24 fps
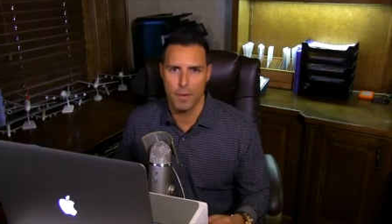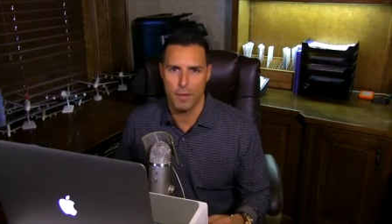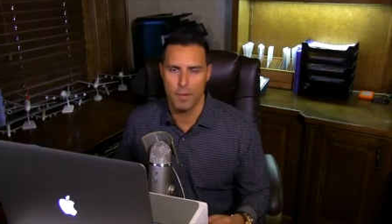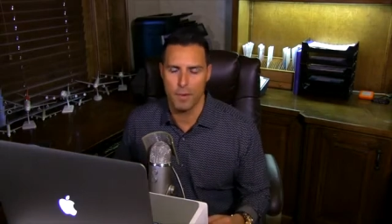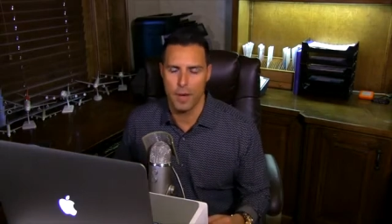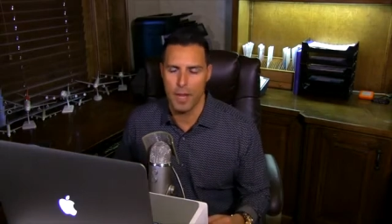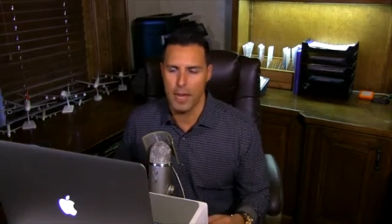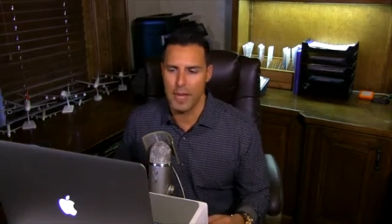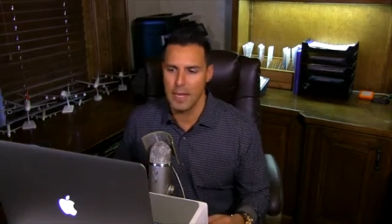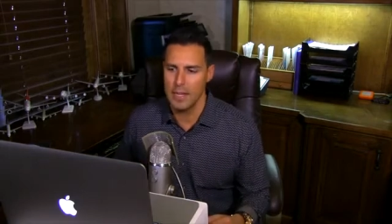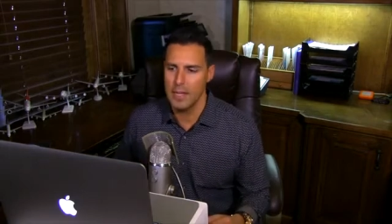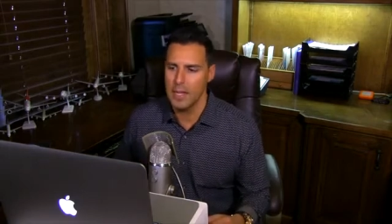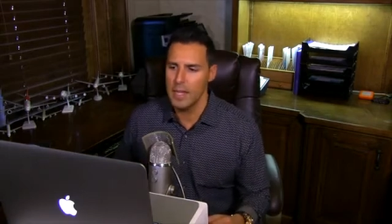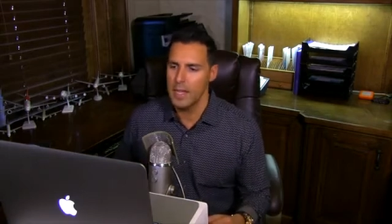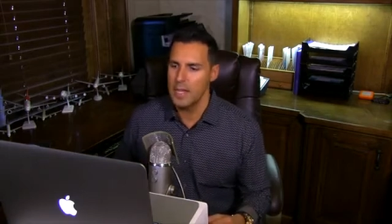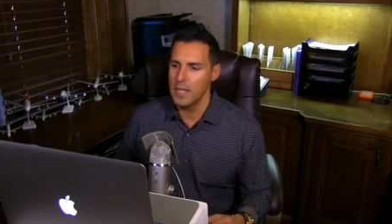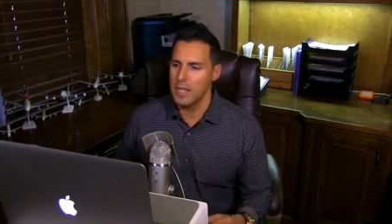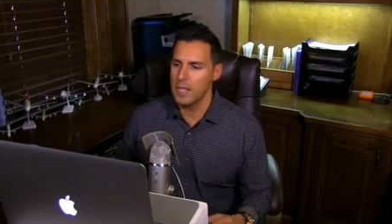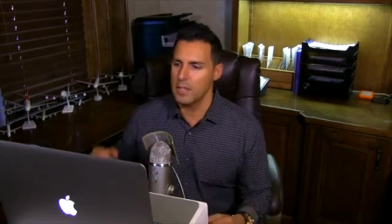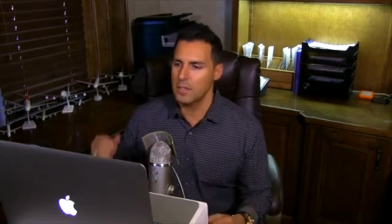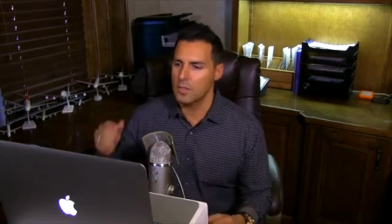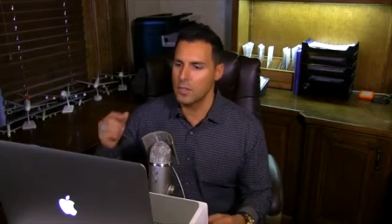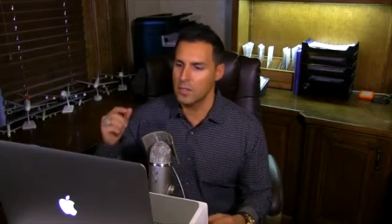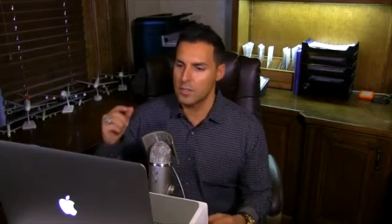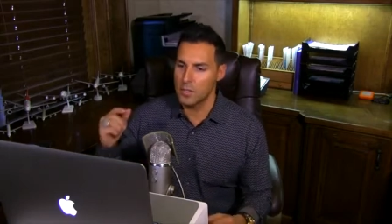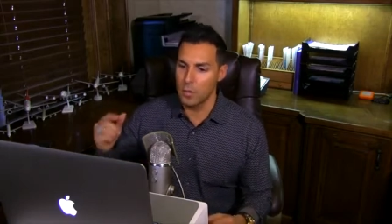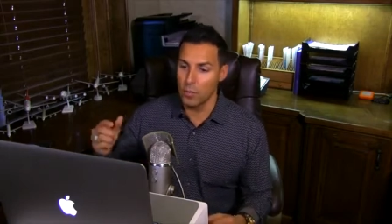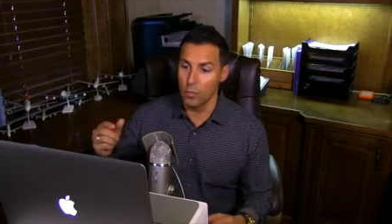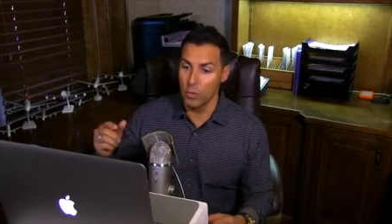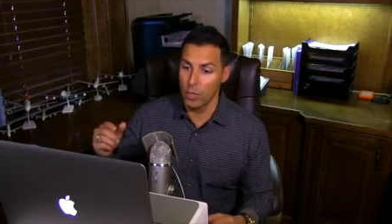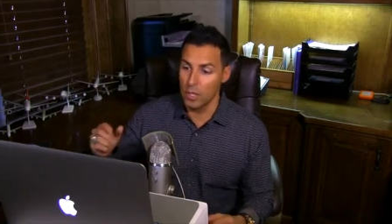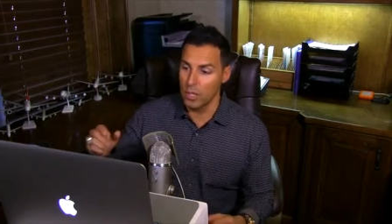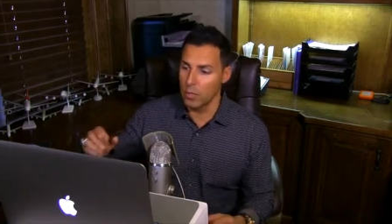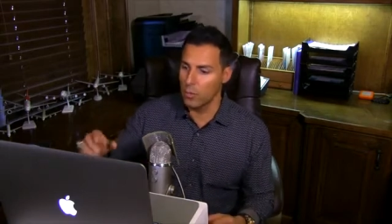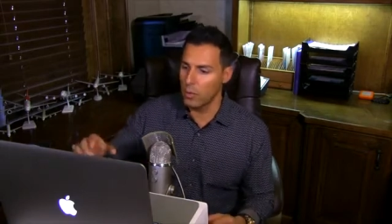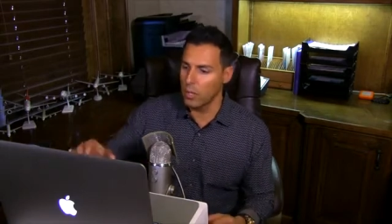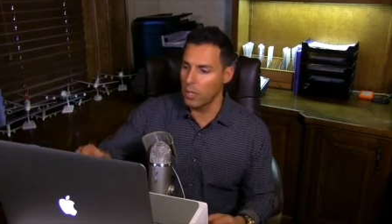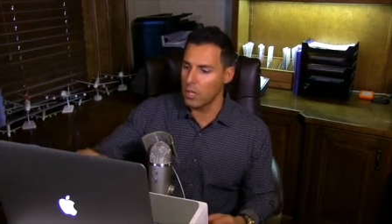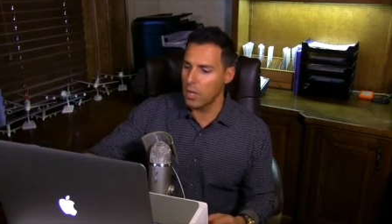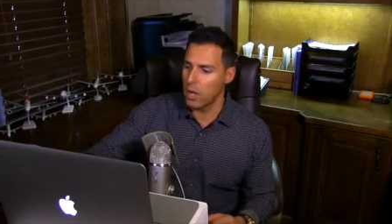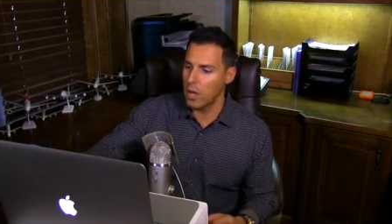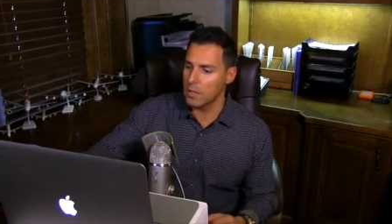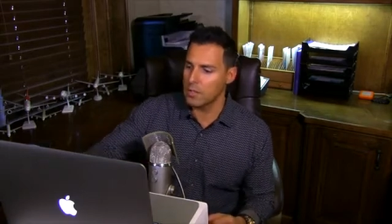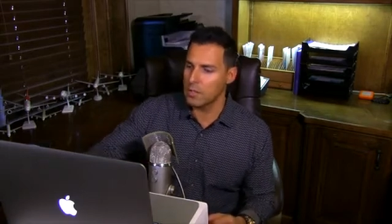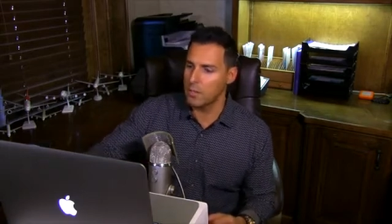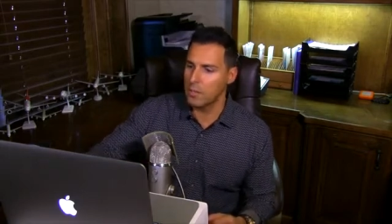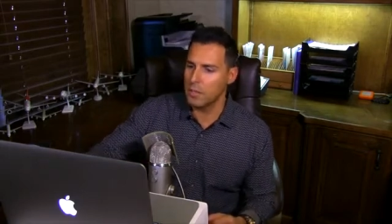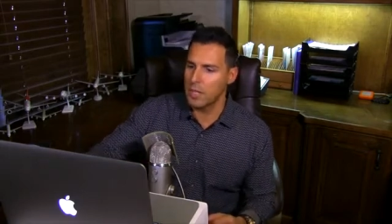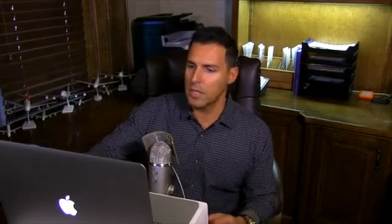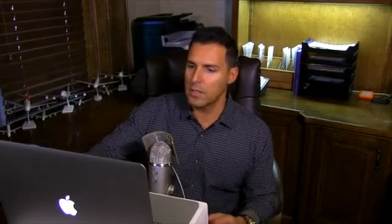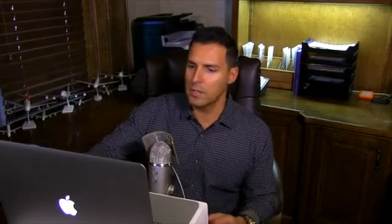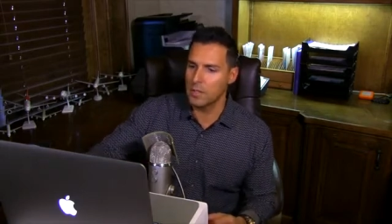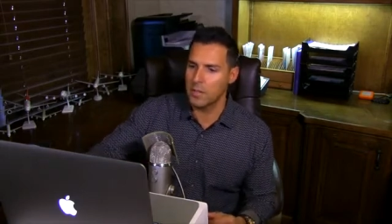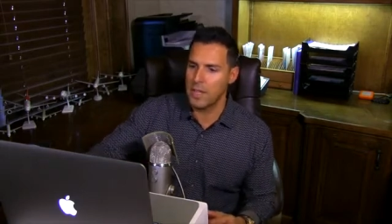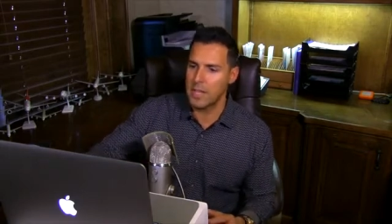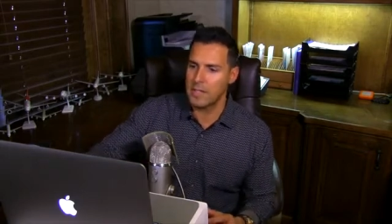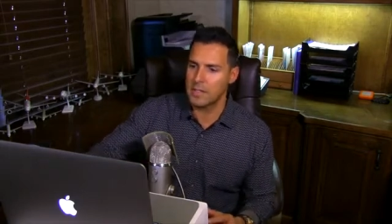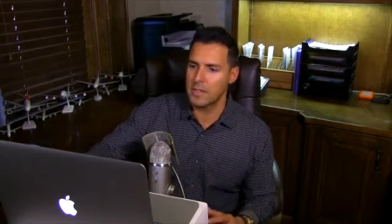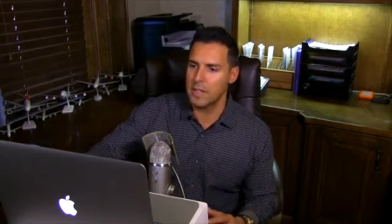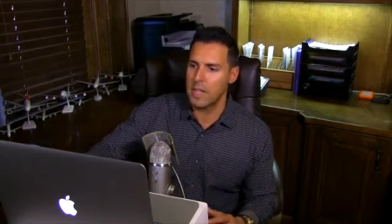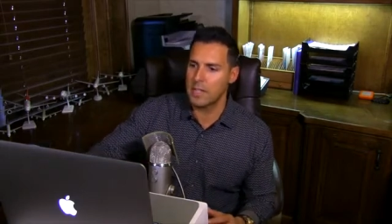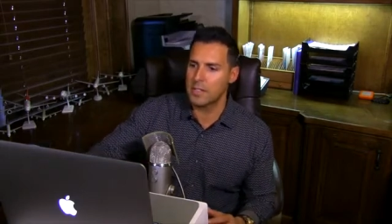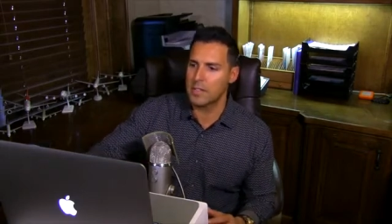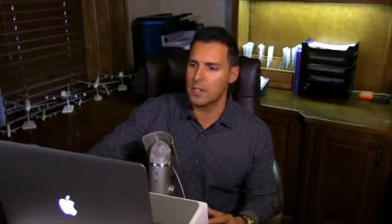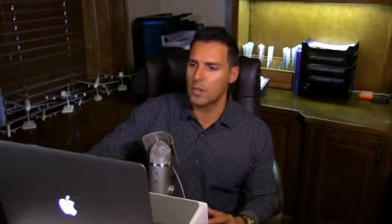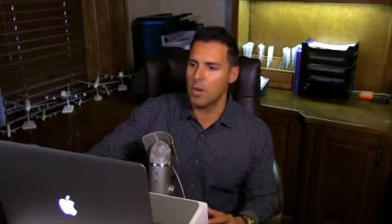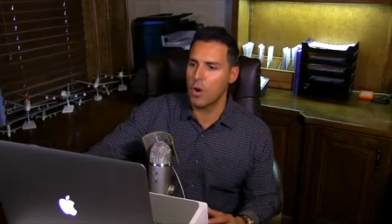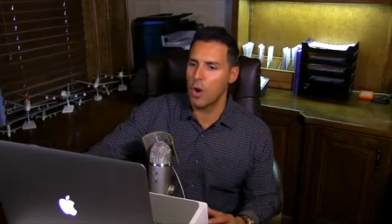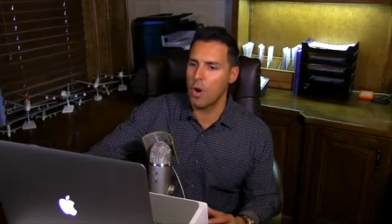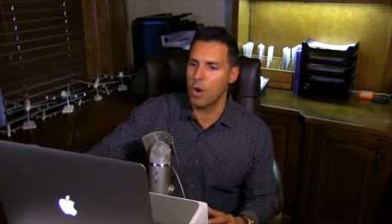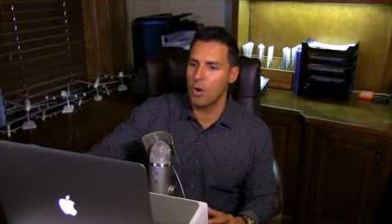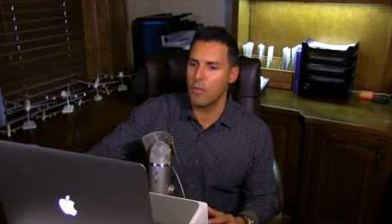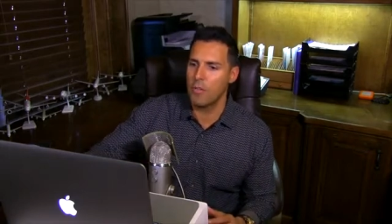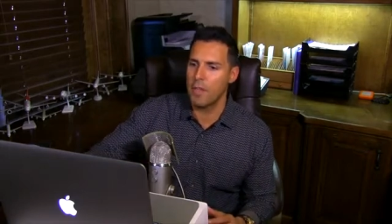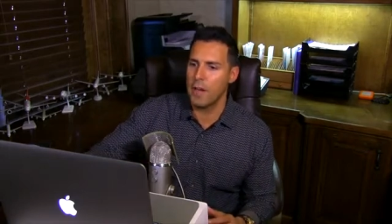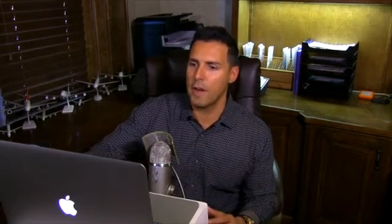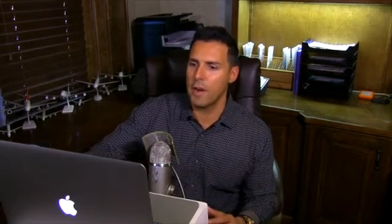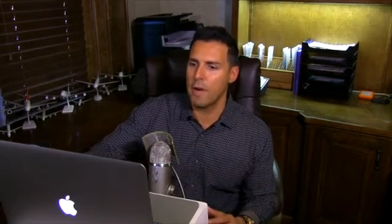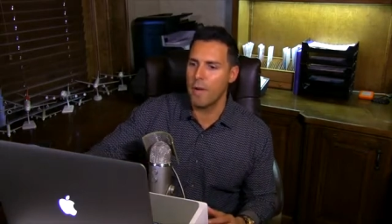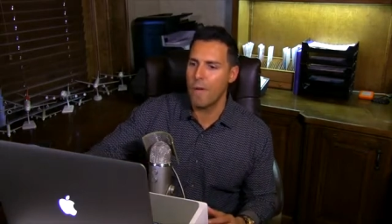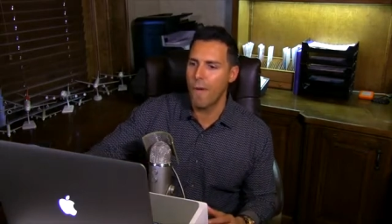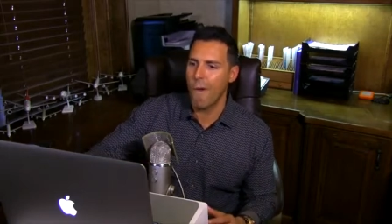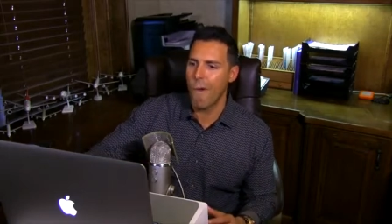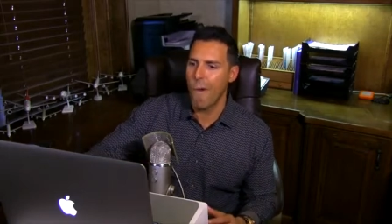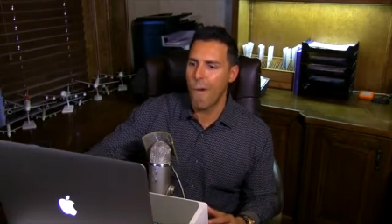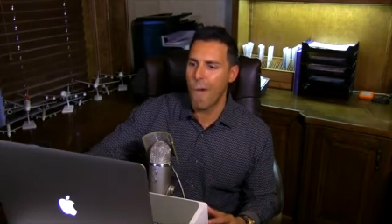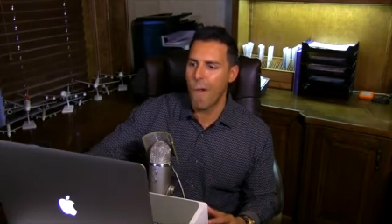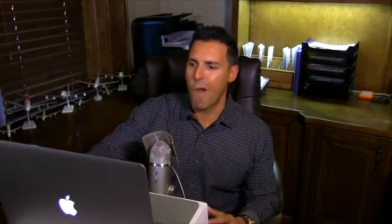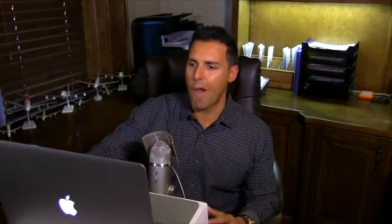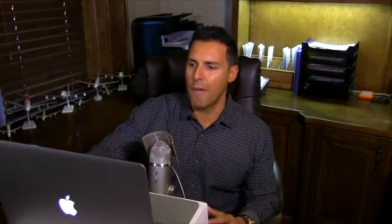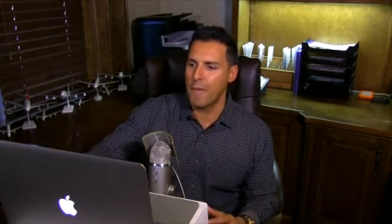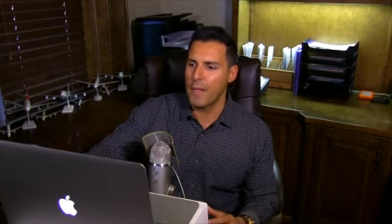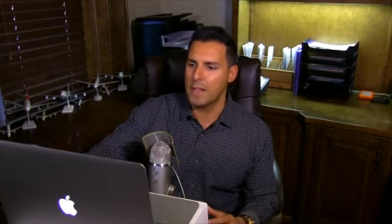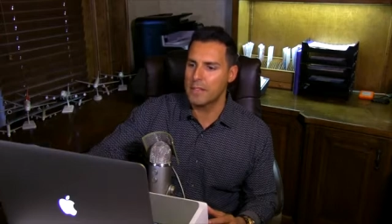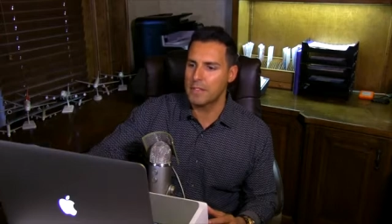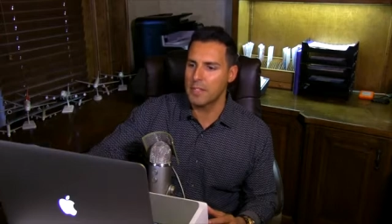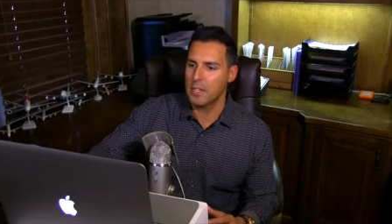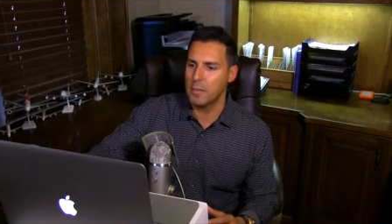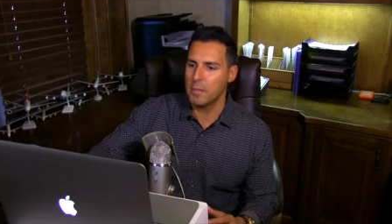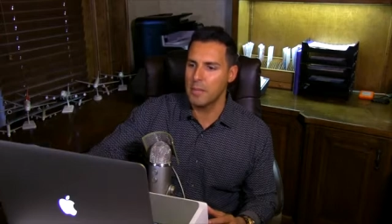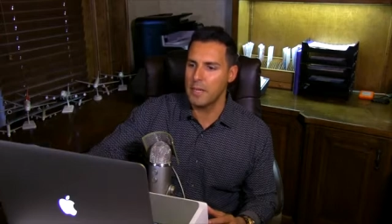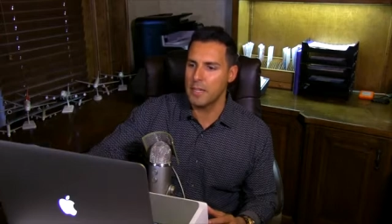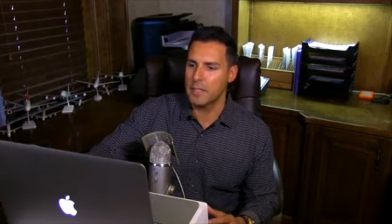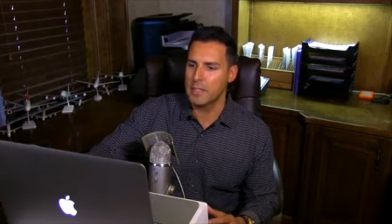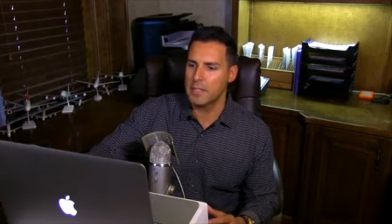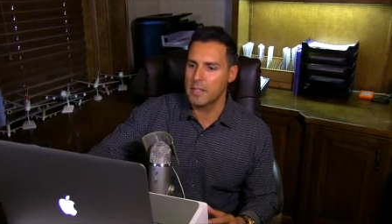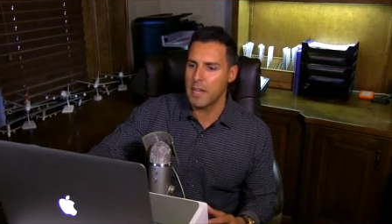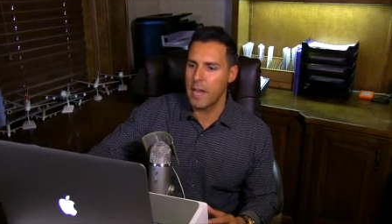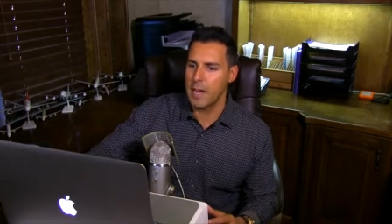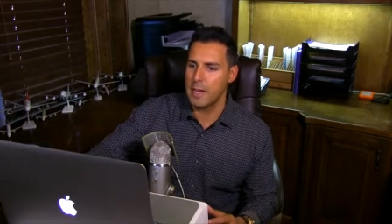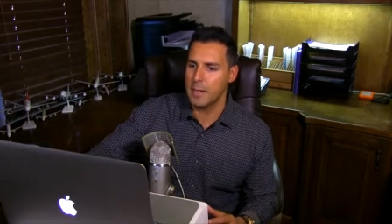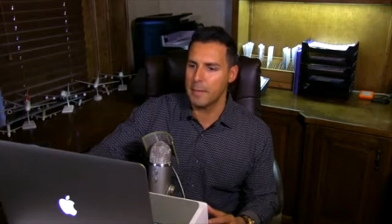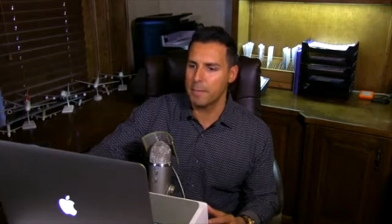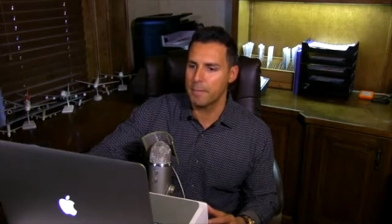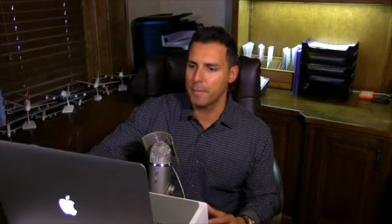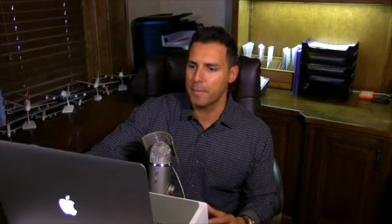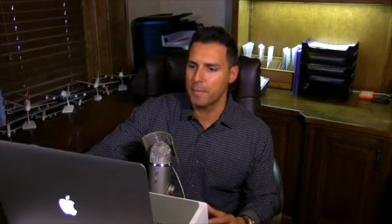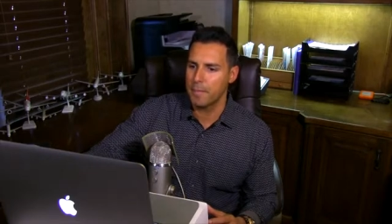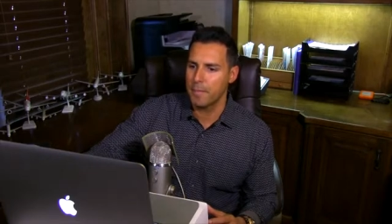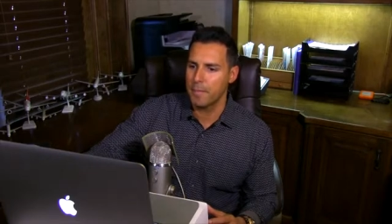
Right. And so it's a really, really awesome thing. So that's the card there. That's going to be exciting.